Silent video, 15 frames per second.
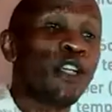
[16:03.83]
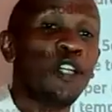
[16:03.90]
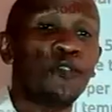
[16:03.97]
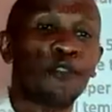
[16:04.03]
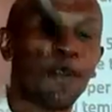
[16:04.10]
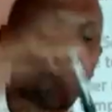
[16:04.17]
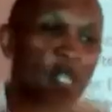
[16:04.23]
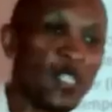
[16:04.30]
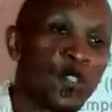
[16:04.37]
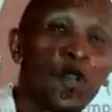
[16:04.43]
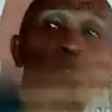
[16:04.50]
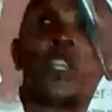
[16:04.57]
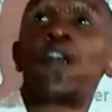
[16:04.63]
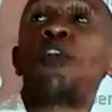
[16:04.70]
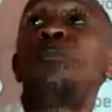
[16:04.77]
it from the
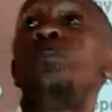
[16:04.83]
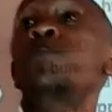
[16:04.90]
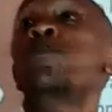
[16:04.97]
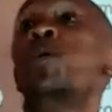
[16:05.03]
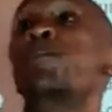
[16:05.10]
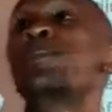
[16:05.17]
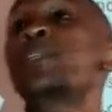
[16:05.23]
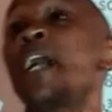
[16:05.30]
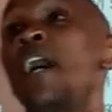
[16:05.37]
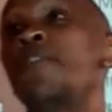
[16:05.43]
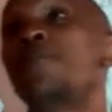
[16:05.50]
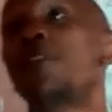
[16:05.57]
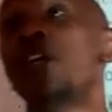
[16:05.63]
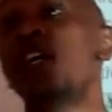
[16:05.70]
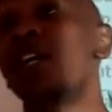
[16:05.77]
solution and
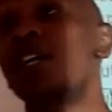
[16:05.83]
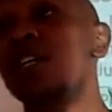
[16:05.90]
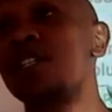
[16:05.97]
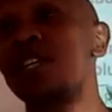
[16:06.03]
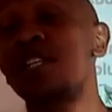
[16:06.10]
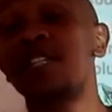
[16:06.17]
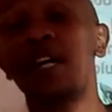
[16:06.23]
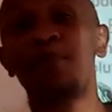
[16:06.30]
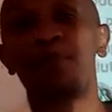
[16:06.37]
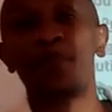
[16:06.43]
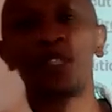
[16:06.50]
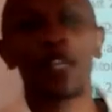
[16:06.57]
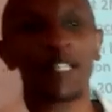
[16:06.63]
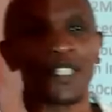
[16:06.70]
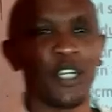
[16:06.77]
observing. Is the
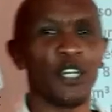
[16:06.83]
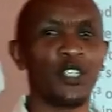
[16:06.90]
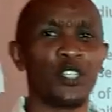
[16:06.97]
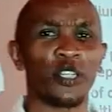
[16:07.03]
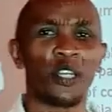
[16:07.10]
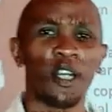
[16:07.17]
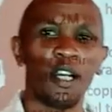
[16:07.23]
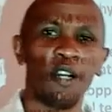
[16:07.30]
temperature changing?